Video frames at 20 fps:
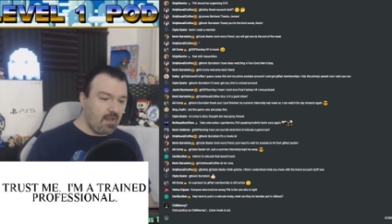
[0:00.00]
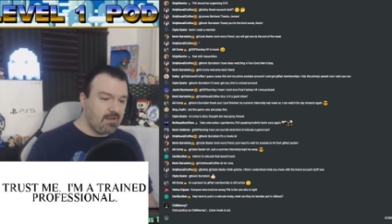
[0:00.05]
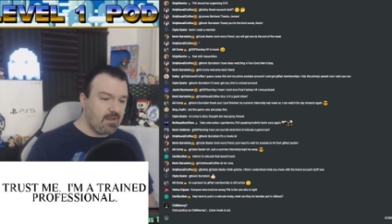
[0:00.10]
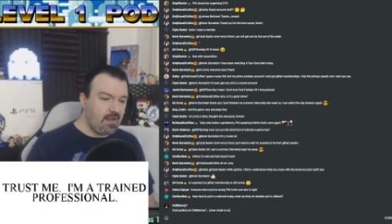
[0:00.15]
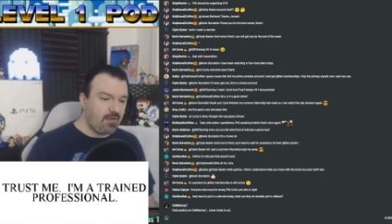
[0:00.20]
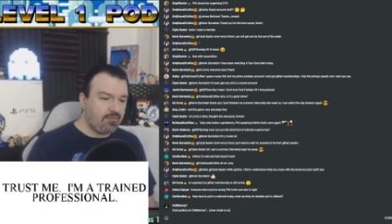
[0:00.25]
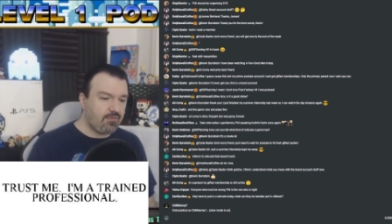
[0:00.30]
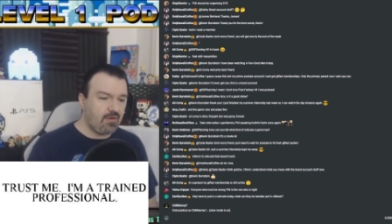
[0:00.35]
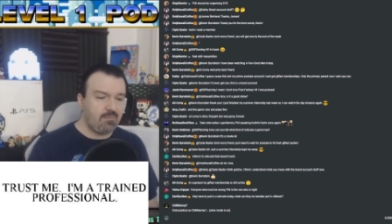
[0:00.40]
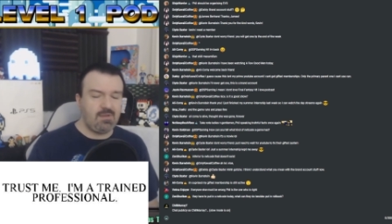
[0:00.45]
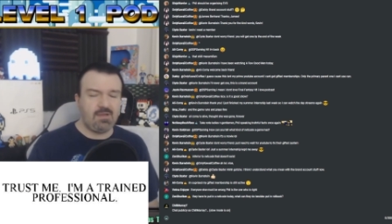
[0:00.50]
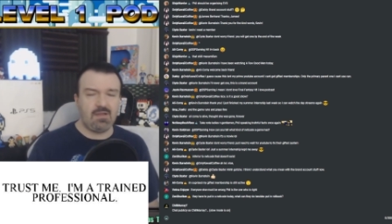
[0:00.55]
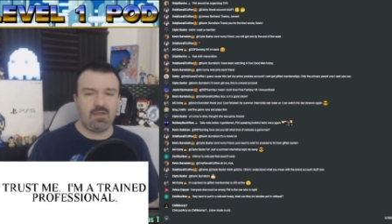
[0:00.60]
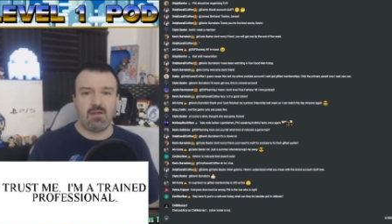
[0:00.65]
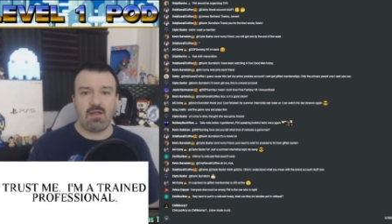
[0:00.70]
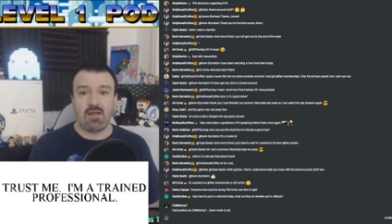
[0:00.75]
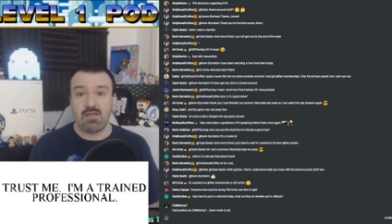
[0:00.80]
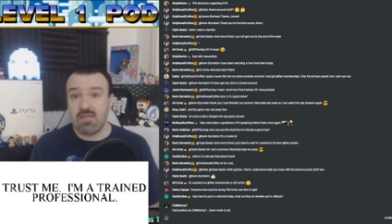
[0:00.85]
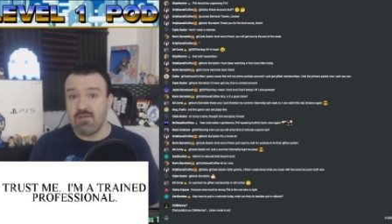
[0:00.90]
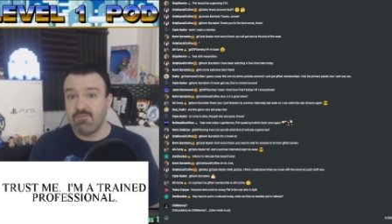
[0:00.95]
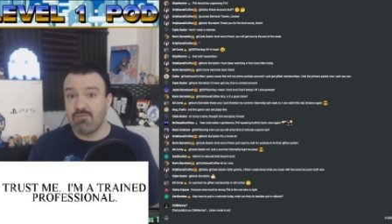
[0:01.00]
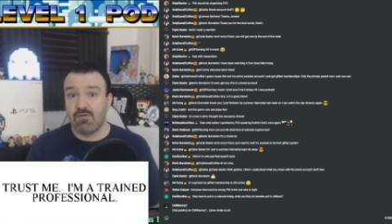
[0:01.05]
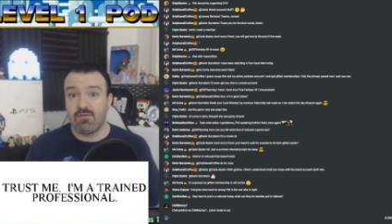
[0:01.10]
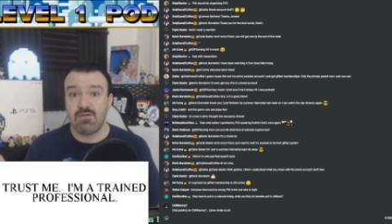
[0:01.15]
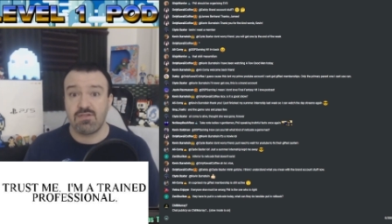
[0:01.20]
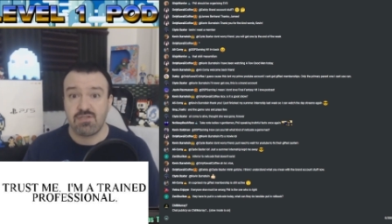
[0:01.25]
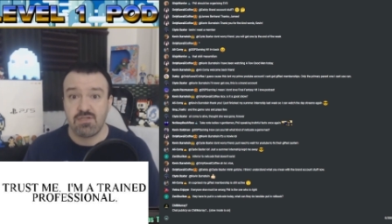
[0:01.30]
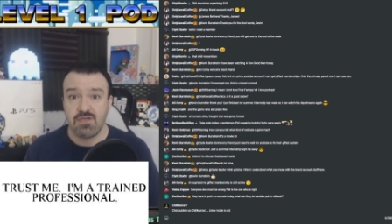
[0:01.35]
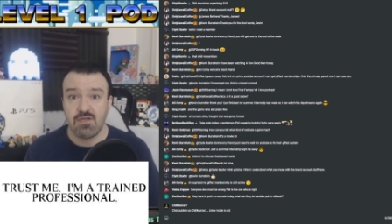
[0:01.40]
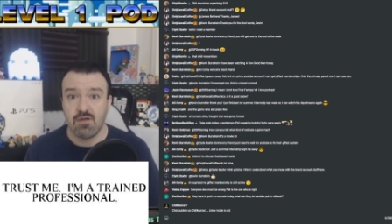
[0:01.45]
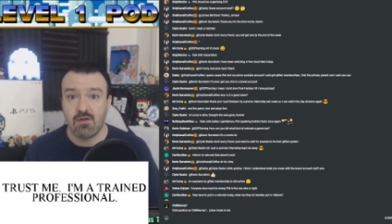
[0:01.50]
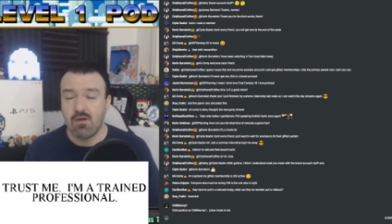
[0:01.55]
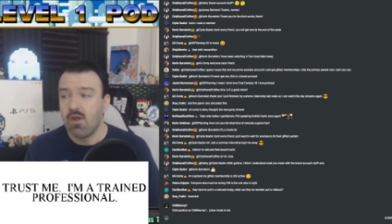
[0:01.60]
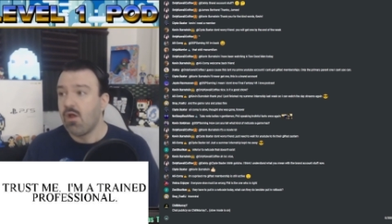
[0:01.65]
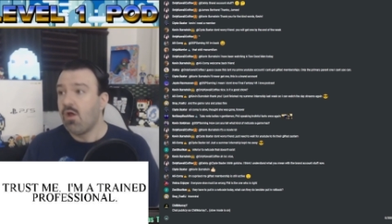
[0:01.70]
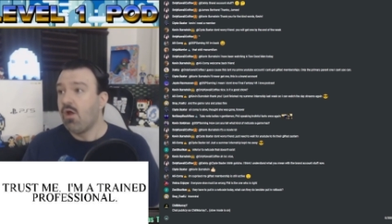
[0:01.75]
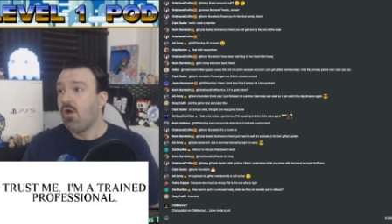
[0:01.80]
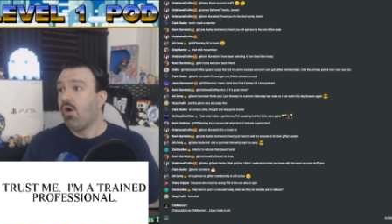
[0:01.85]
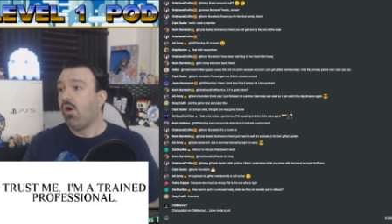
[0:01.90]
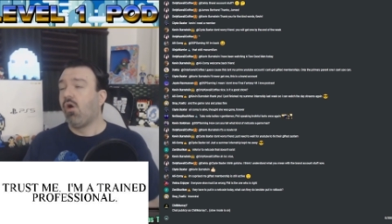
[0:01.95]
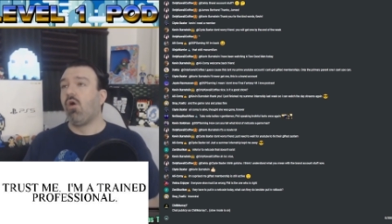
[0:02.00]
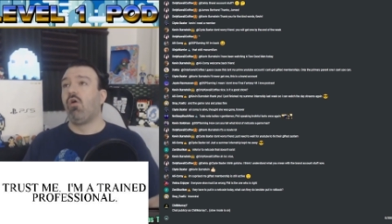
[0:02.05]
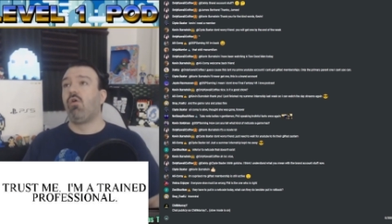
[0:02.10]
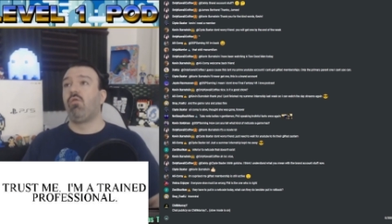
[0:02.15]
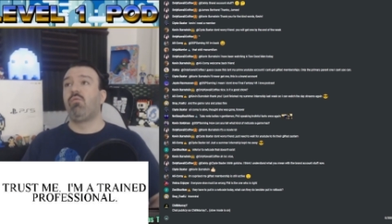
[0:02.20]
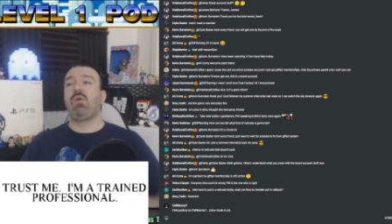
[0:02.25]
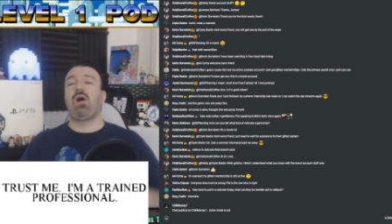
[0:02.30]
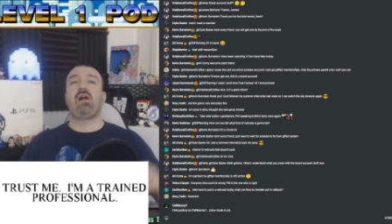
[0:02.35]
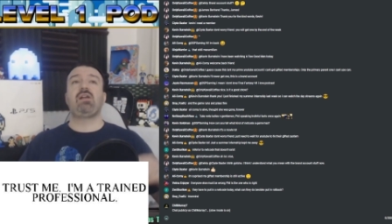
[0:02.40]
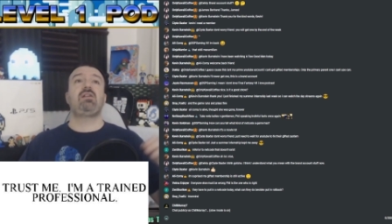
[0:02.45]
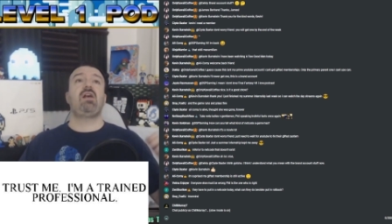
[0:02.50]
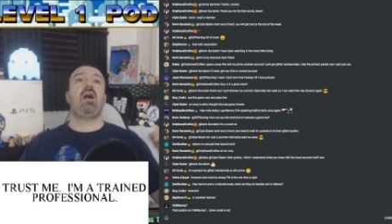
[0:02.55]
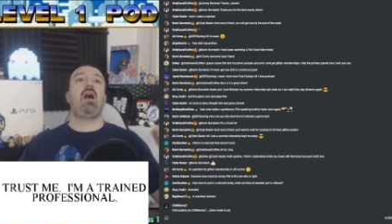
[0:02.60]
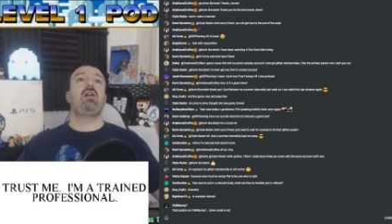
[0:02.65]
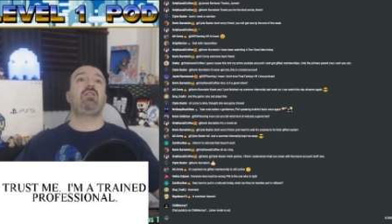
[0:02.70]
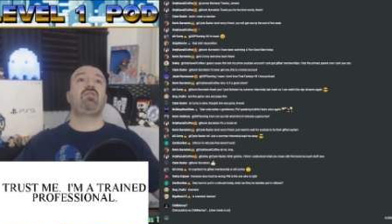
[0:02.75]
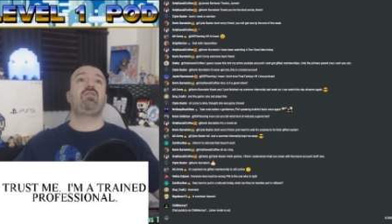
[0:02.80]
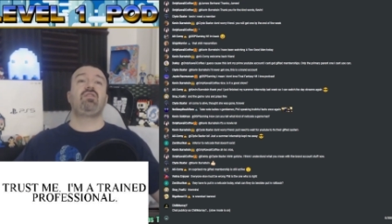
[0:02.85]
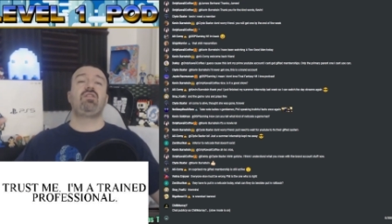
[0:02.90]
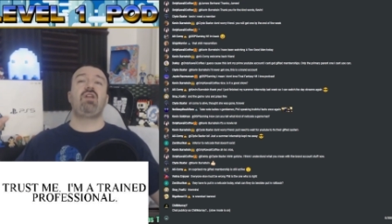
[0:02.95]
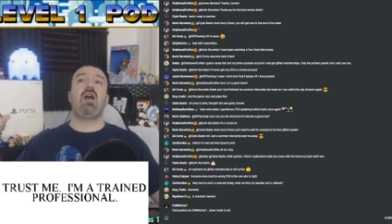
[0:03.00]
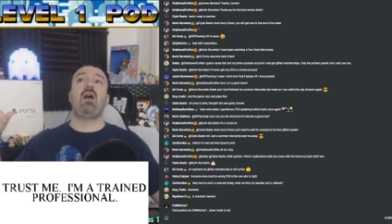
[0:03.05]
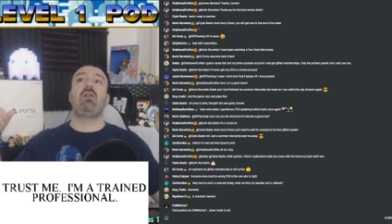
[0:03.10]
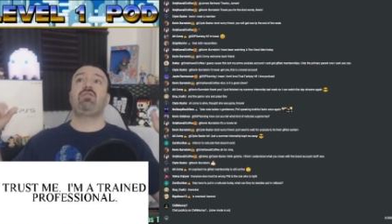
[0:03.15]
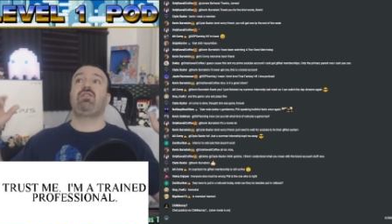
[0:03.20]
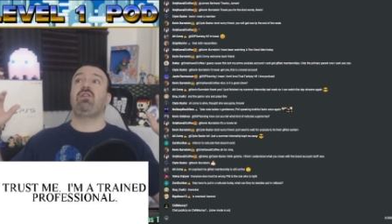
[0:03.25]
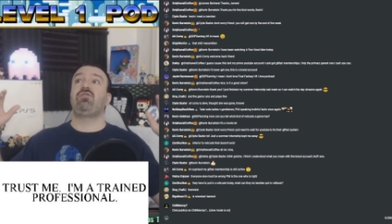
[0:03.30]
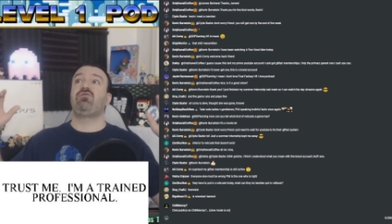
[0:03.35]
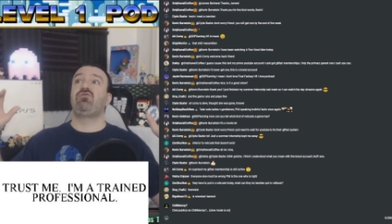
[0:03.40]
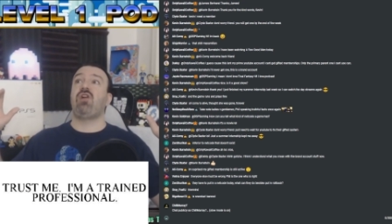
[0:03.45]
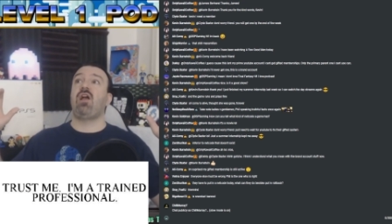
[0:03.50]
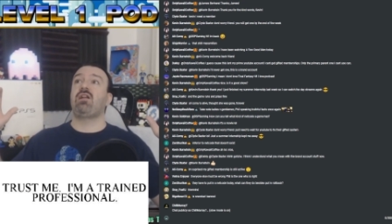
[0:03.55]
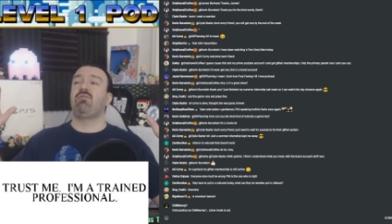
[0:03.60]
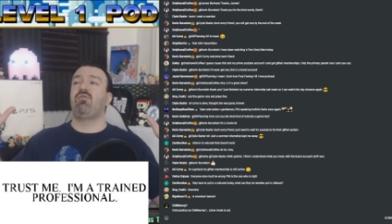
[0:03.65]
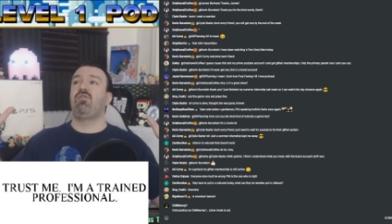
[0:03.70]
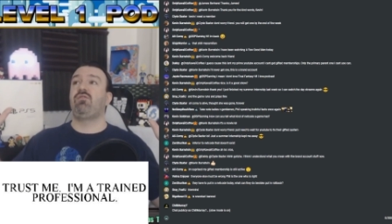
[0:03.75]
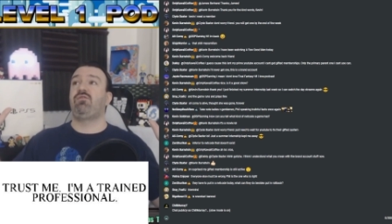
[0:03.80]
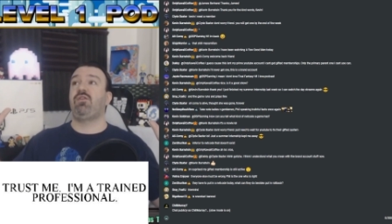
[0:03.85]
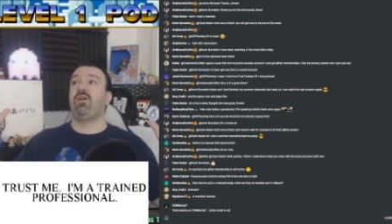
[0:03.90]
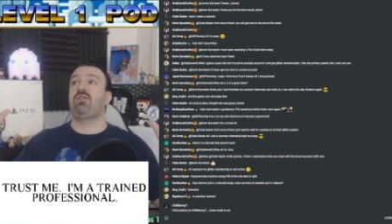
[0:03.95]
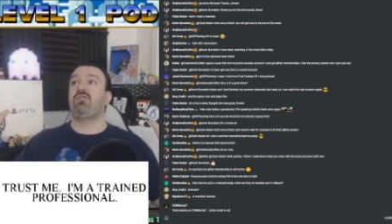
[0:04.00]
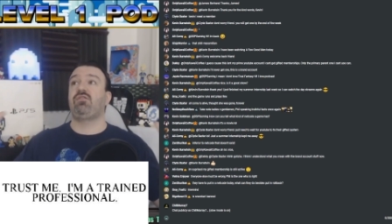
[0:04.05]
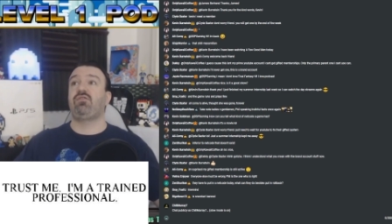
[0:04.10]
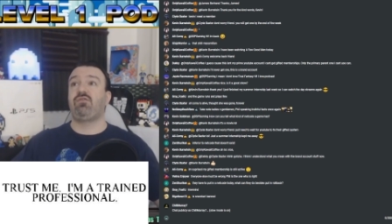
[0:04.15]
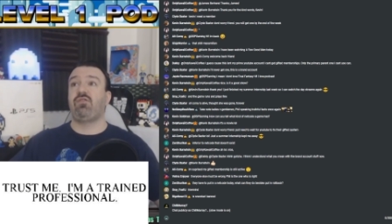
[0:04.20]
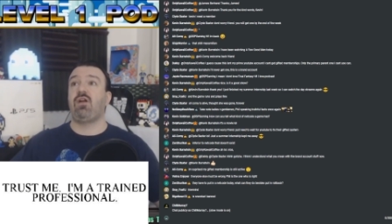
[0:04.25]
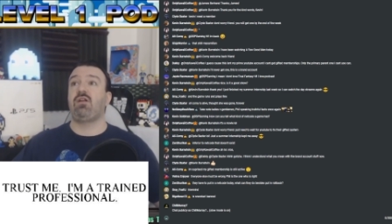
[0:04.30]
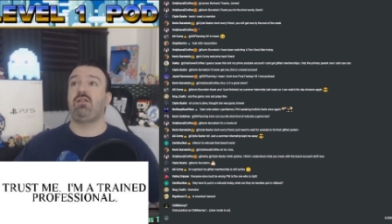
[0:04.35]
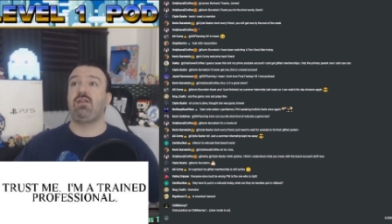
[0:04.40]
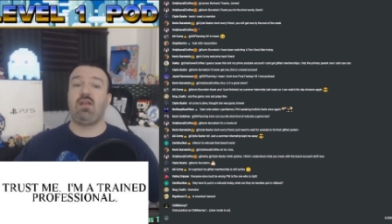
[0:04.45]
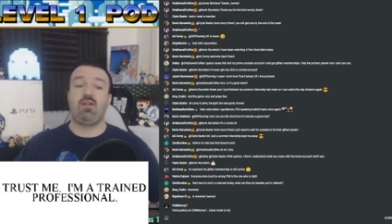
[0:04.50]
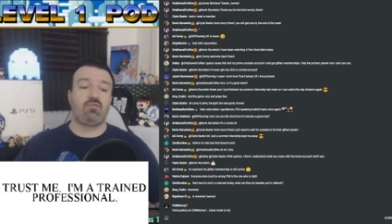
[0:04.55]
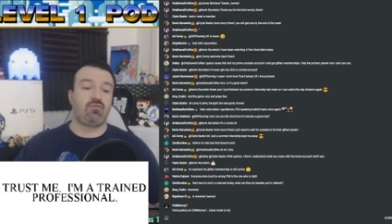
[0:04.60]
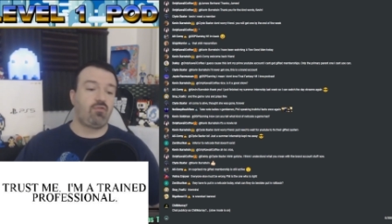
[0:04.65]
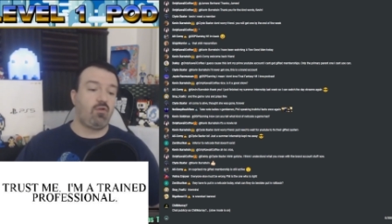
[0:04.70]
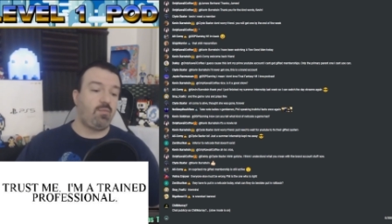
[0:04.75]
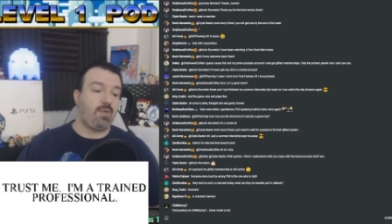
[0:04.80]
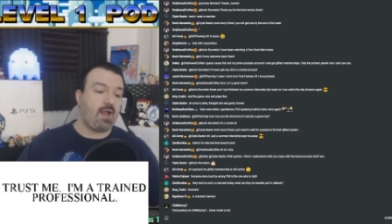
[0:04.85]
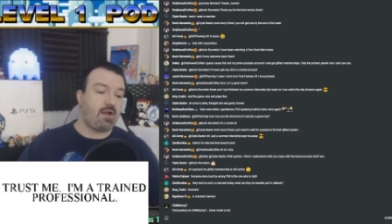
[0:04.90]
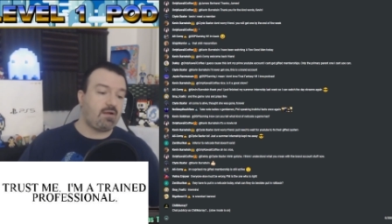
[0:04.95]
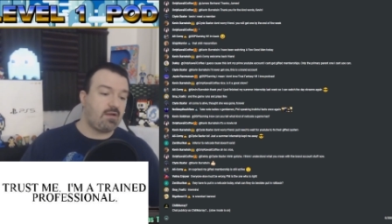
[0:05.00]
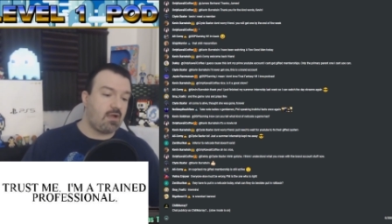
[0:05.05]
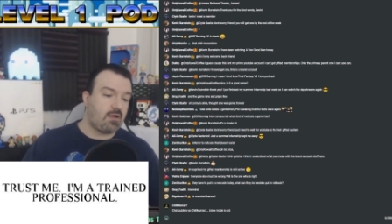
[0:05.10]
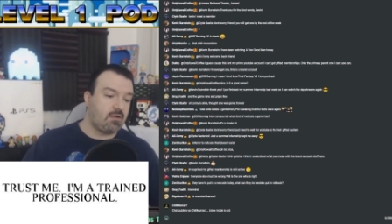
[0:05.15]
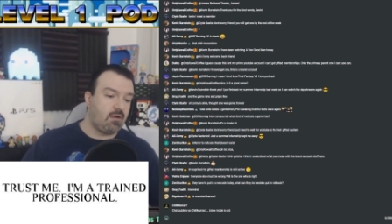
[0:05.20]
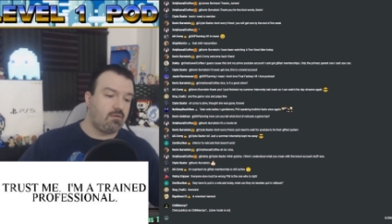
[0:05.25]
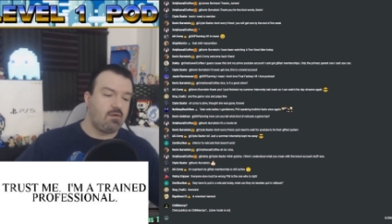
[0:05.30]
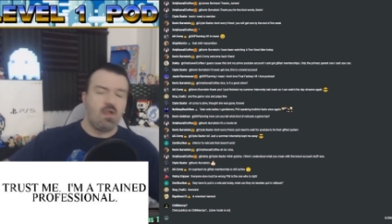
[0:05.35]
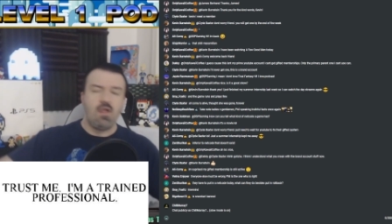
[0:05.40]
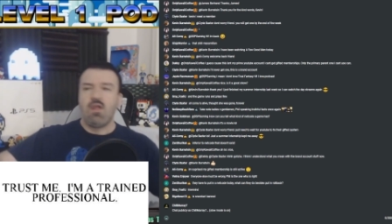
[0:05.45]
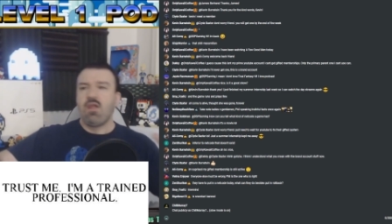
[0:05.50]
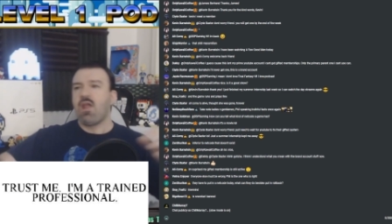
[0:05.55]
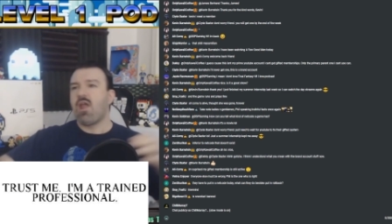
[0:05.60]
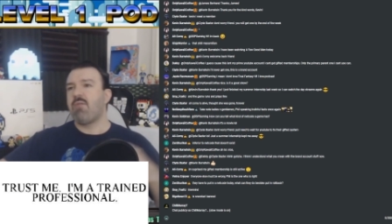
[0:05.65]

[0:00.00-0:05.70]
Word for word: And that's what I mean. Like, at Evo this year, Oh my God, it's announced that Dragon Ball FighterZ finally has rollback netcode.